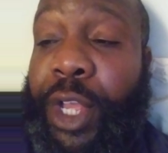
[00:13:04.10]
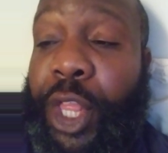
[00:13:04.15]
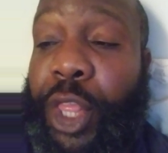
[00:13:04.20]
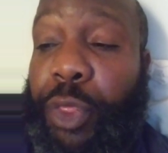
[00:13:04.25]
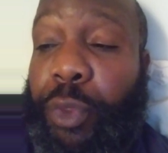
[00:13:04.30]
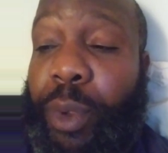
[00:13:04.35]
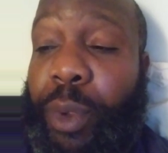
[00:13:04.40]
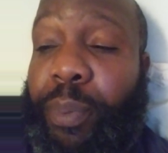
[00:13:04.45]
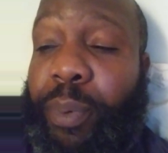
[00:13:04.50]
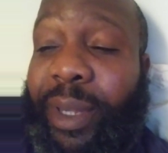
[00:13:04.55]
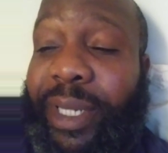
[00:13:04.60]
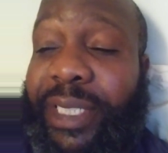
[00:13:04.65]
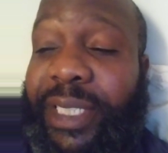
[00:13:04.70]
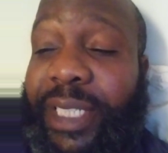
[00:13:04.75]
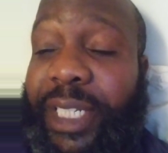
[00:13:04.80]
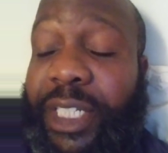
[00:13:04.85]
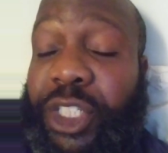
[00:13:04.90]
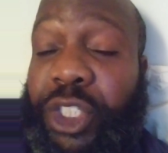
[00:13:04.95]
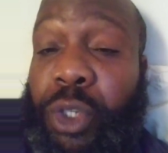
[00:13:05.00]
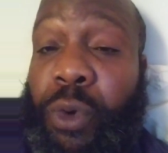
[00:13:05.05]

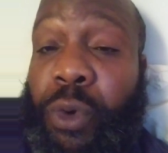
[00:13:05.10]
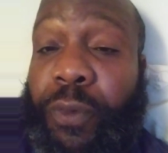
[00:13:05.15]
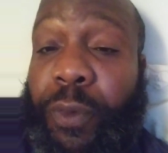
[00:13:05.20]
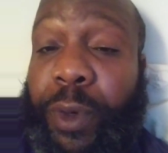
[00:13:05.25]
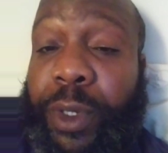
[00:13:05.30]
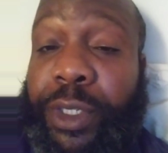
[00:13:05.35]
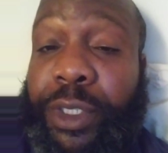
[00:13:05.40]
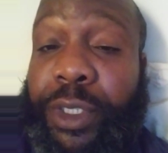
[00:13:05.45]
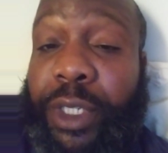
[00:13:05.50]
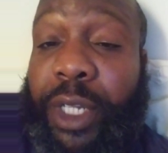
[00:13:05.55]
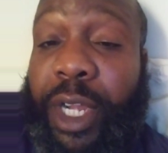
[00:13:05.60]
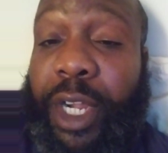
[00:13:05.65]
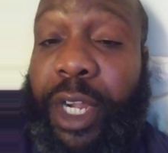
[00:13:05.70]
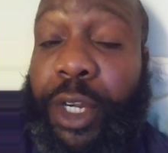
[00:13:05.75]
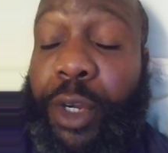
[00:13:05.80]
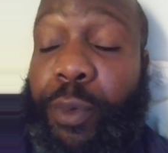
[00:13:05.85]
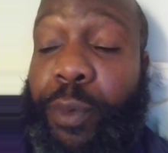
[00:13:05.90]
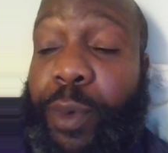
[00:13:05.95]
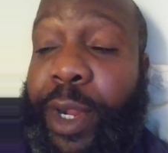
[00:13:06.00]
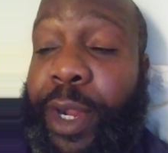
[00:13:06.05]
3.62 for his
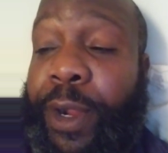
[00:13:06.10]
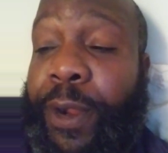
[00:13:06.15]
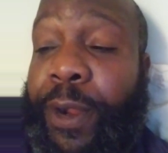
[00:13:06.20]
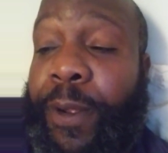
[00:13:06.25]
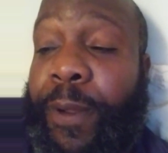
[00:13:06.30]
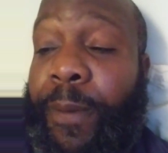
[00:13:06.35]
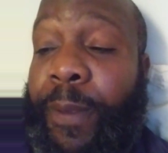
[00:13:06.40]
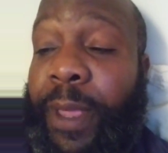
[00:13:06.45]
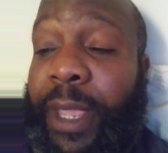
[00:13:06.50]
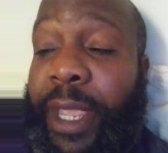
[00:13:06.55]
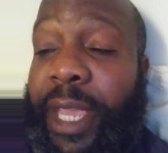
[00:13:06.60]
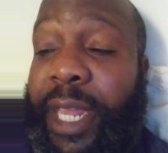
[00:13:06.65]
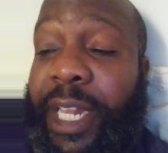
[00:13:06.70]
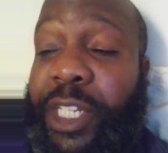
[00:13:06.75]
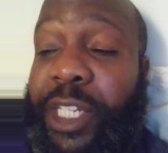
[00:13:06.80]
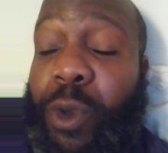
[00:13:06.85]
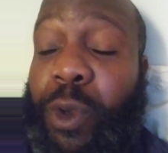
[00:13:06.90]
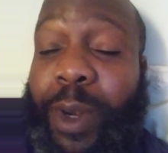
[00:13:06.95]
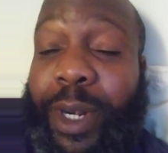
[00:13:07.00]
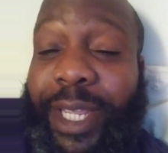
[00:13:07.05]
career, and
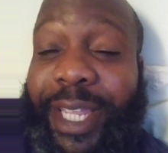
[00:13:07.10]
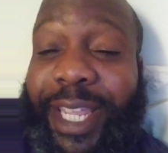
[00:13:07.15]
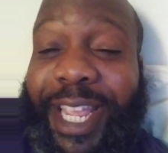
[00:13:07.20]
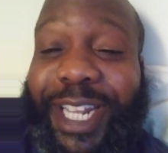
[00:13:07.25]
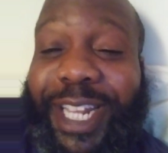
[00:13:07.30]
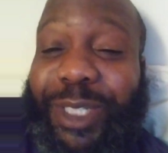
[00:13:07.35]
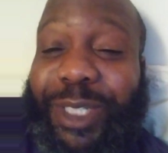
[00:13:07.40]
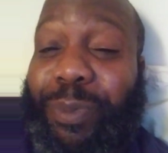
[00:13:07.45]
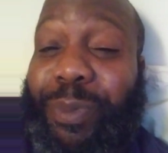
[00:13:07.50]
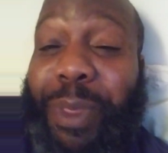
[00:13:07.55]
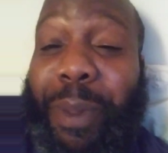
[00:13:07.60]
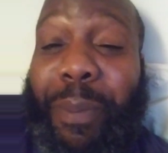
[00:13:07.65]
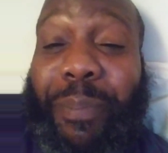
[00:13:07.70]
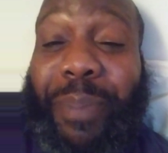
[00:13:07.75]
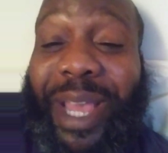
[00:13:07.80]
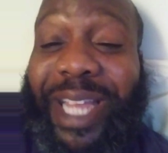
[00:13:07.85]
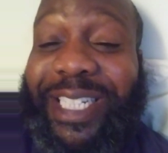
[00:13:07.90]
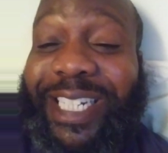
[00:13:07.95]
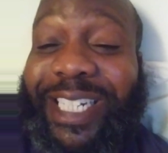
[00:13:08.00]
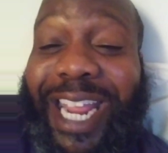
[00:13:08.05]
he's going against the
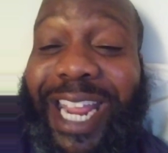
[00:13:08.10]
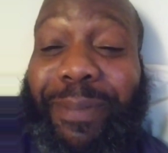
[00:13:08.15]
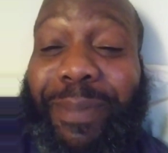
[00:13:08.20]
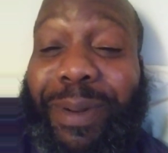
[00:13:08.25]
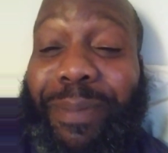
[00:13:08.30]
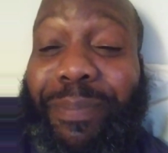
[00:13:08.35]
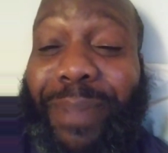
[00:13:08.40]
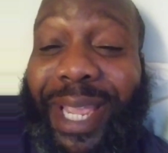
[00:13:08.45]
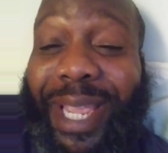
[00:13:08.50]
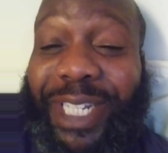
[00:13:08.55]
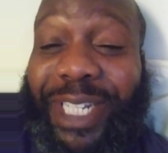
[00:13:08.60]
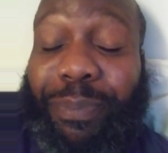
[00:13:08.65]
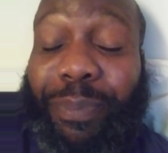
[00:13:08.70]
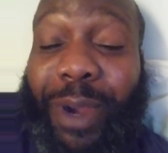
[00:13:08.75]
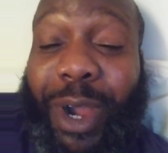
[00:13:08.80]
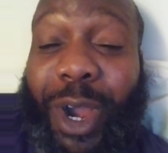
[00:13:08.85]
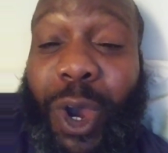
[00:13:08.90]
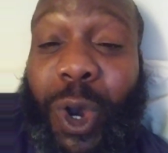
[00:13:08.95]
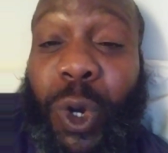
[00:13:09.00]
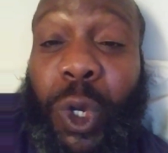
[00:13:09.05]
best name in
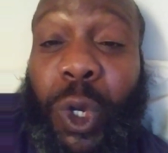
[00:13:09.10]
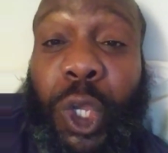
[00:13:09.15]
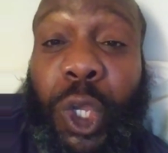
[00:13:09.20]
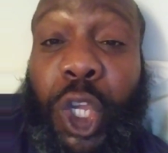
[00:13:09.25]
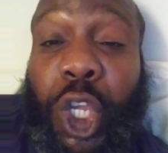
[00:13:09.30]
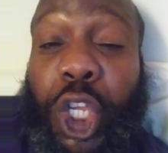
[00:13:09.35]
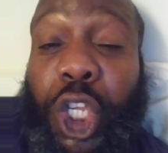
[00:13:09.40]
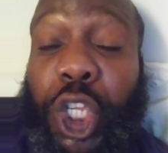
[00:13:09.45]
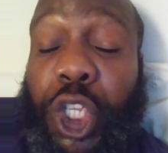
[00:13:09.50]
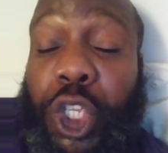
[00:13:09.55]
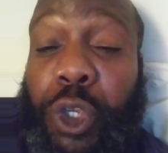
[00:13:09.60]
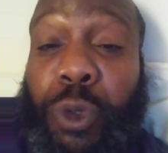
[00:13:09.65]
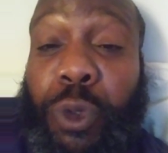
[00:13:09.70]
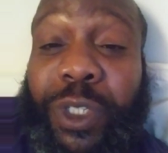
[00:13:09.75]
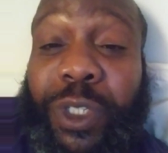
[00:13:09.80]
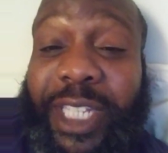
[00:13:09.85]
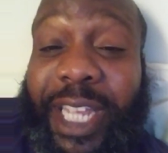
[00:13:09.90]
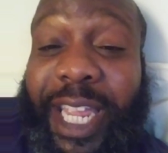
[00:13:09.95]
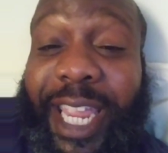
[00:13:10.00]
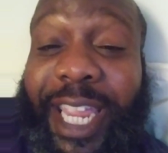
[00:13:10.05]
baseball,
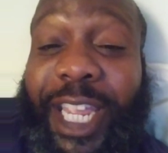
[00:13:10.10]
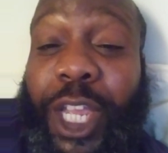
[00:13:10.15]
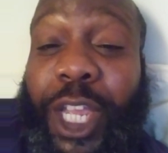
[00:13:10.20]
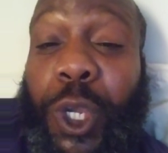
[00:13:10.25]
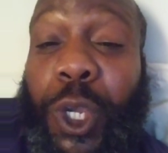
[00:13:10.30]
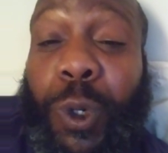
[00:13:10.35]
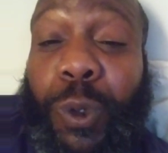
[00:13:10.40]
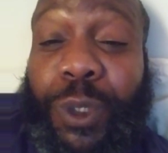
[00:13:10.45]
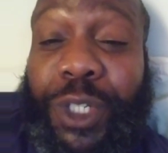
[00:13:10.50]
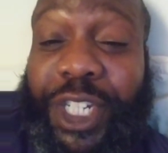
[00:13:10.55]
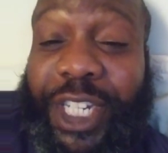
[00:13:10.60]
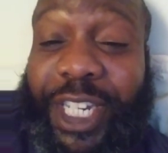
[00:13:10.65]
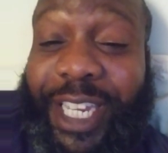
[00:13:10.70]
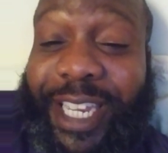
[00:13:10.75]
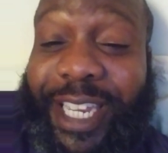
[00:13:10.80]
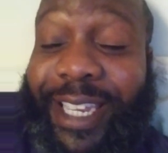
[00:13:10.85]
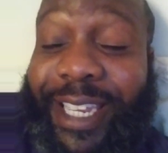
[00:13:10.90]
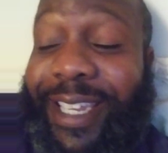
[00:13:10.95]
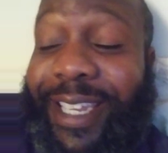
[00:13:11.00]
Yusei Kikuchi.